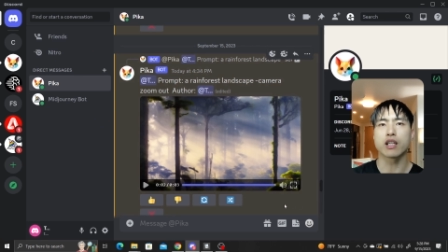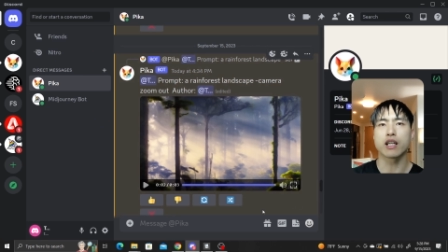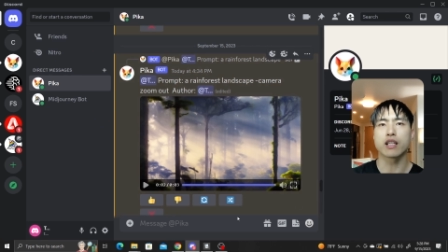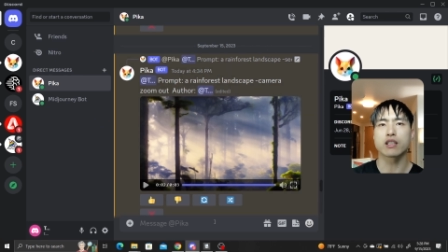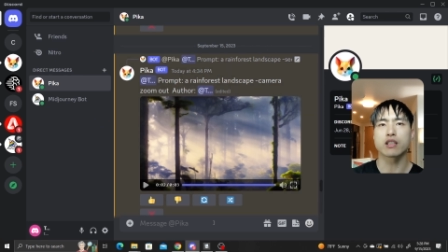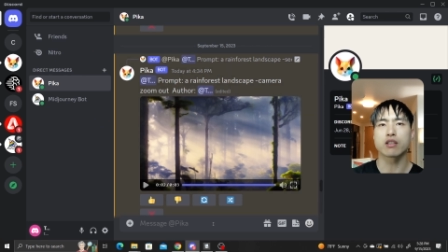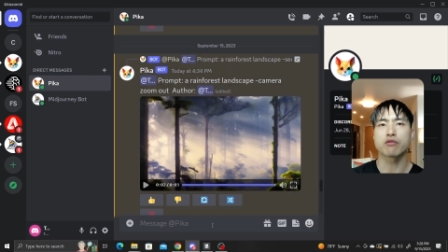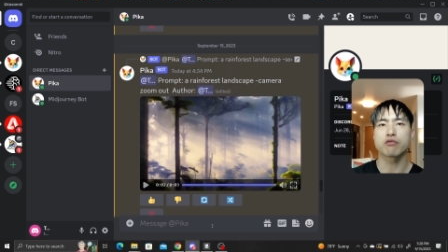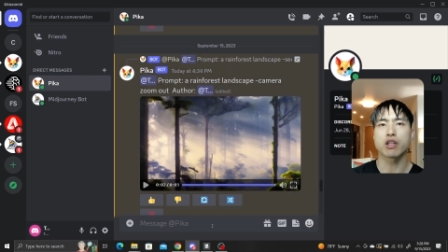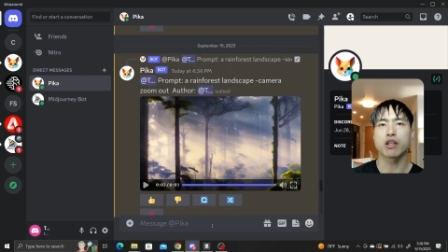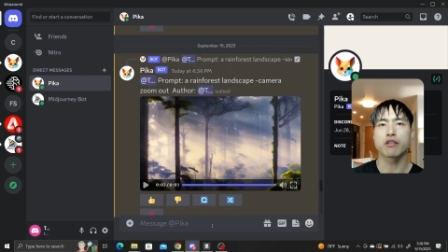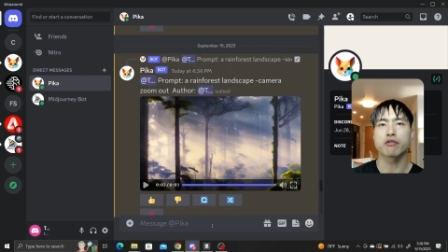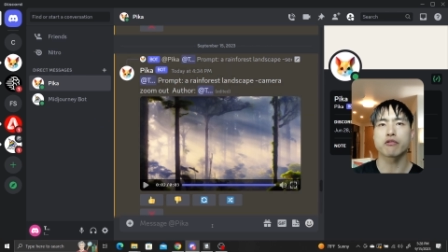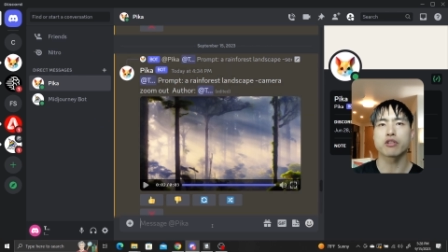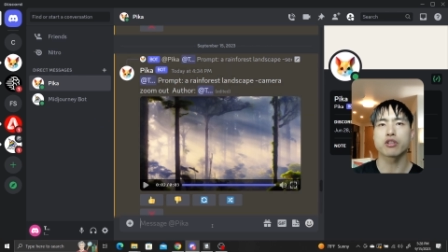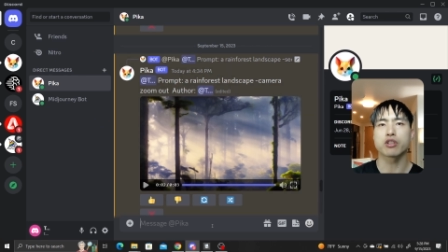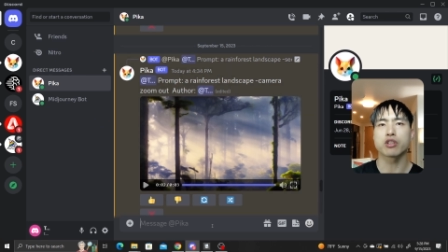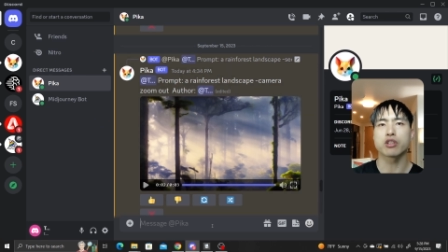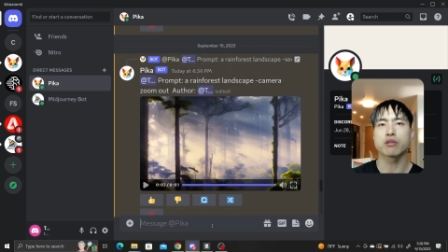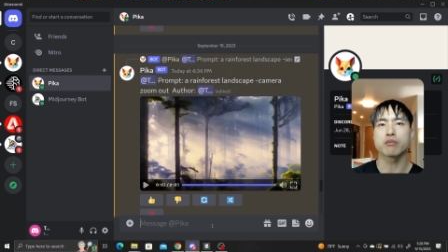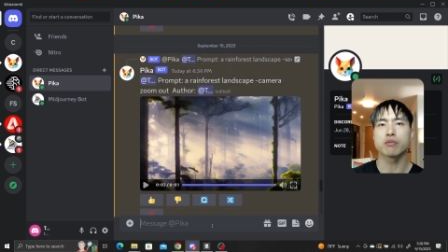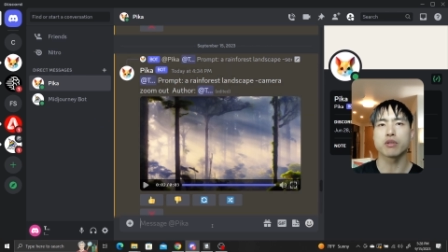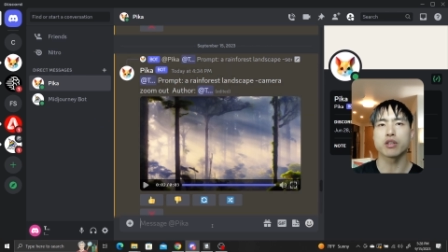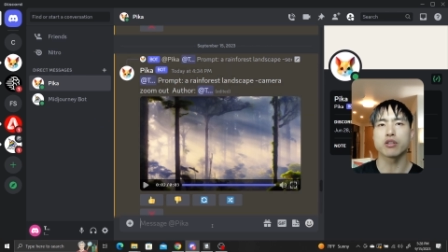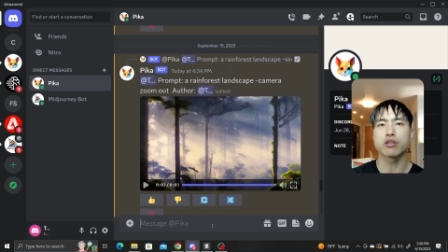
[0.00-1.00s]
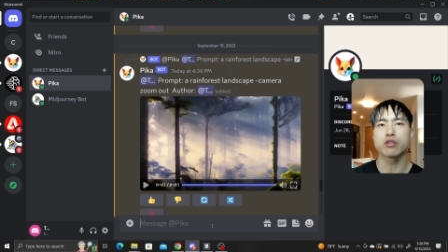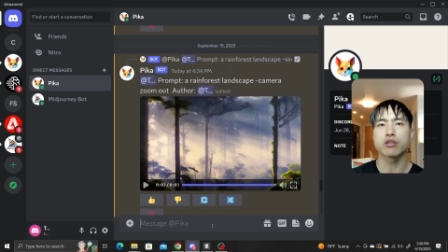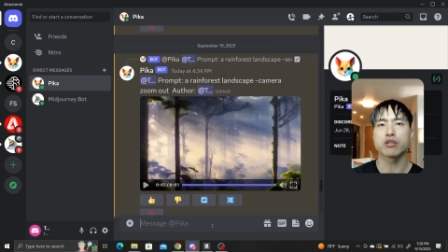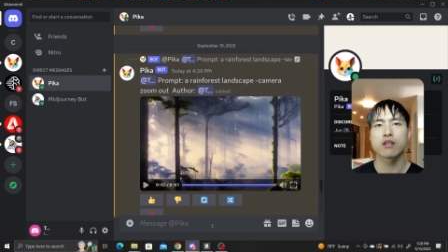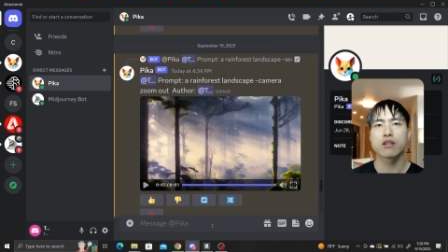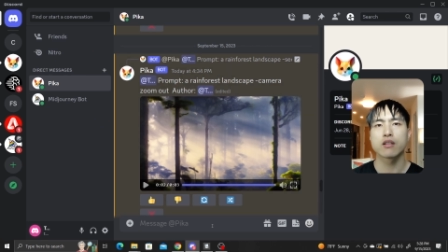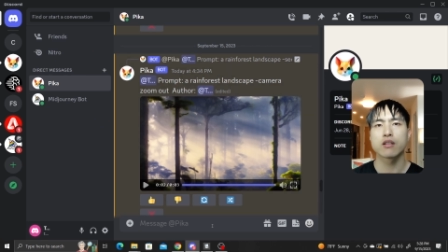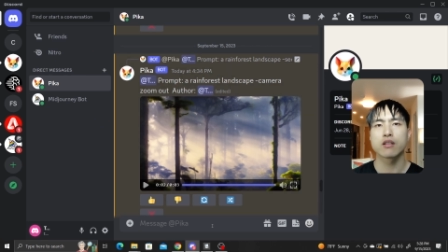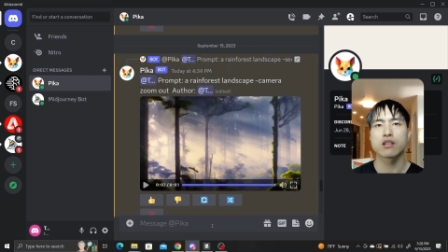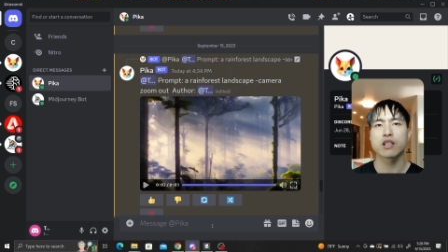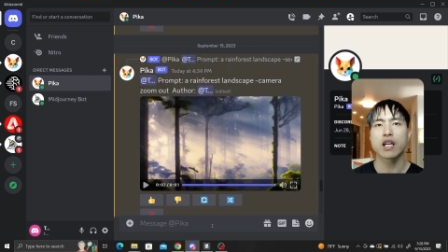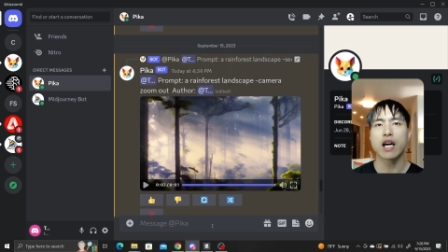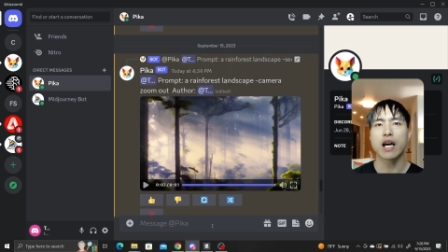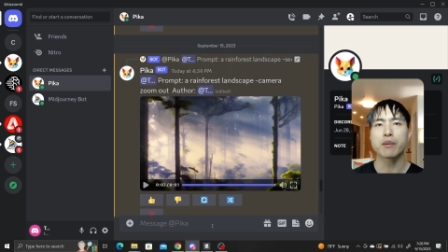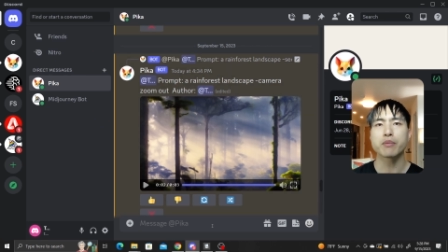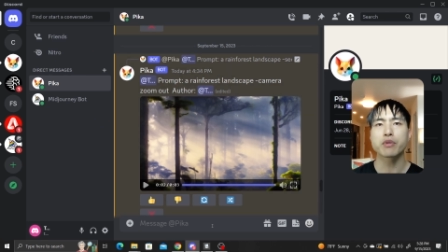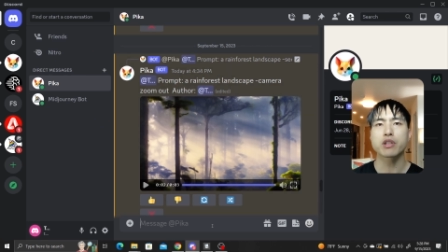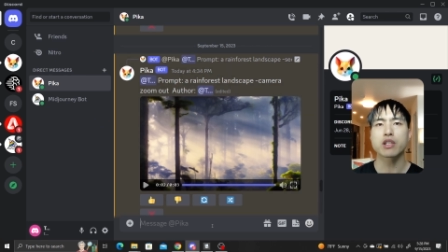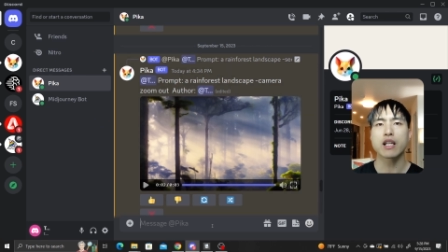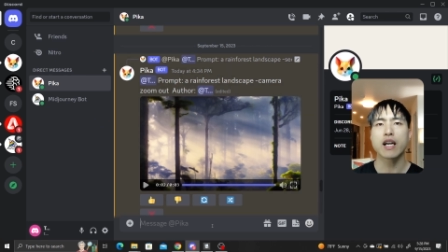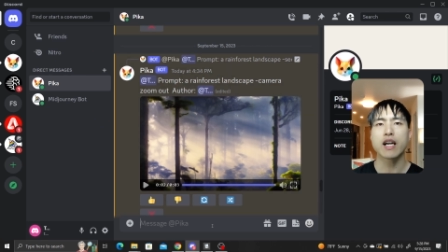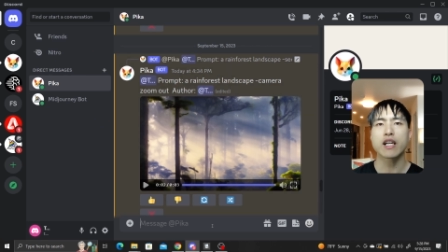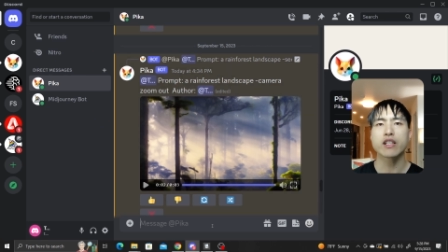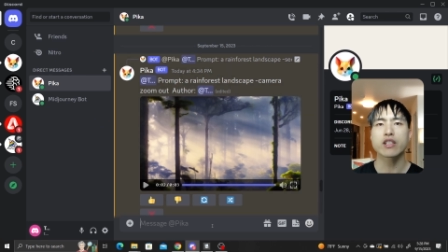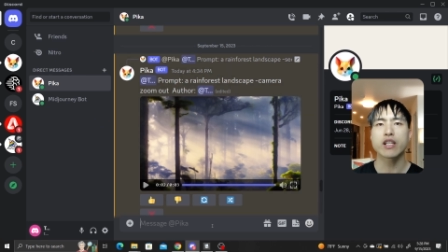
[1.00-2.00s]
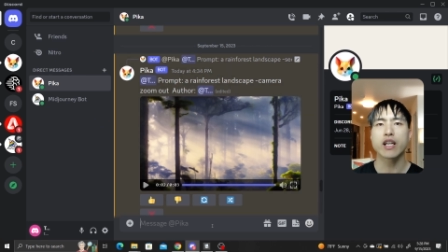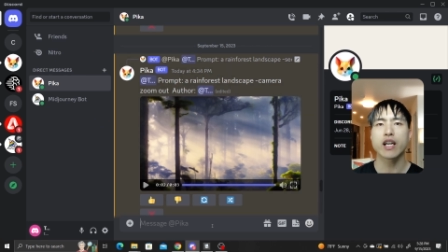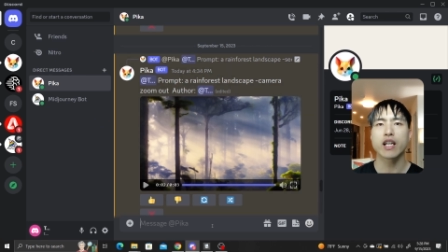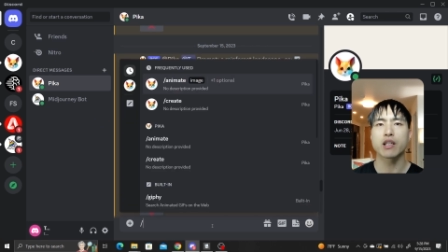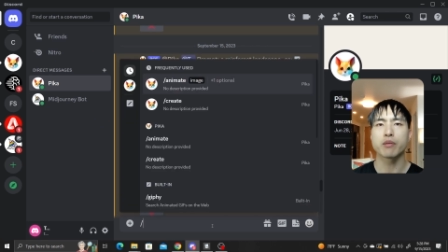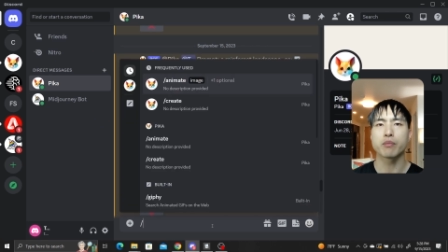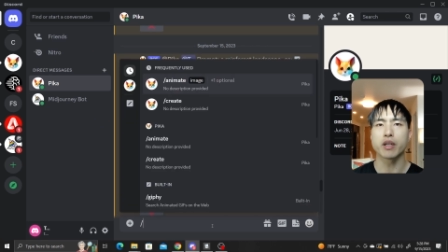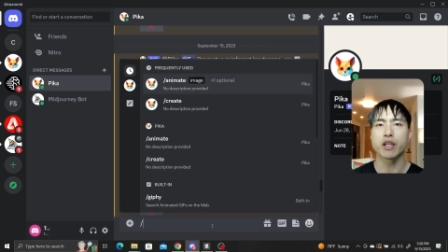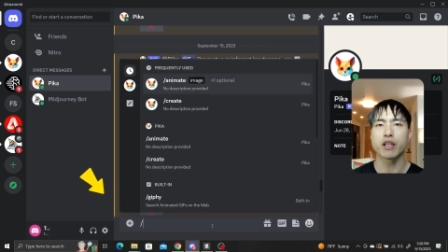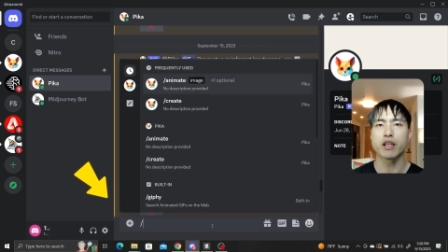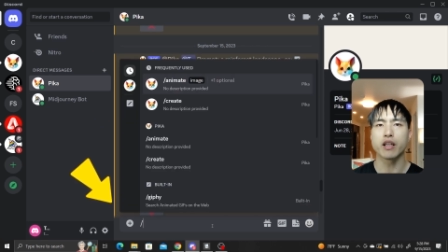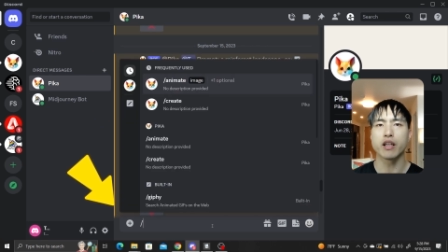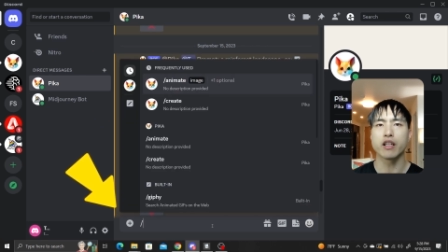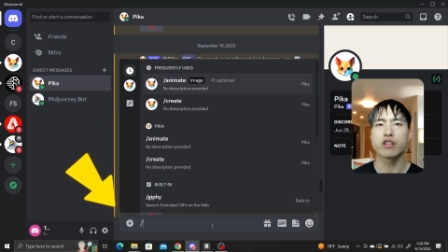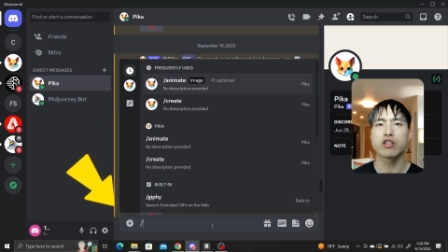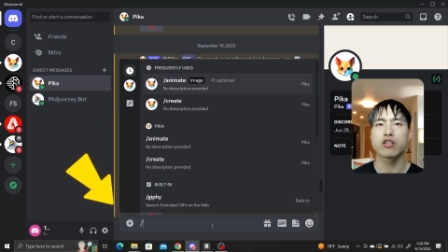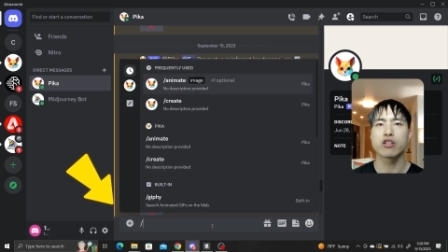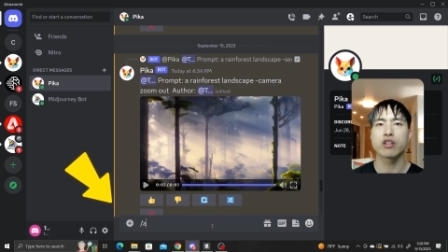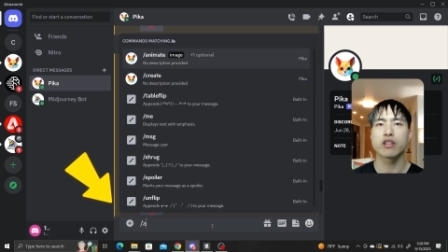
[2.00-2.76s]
as a reference image. Type slash animate into the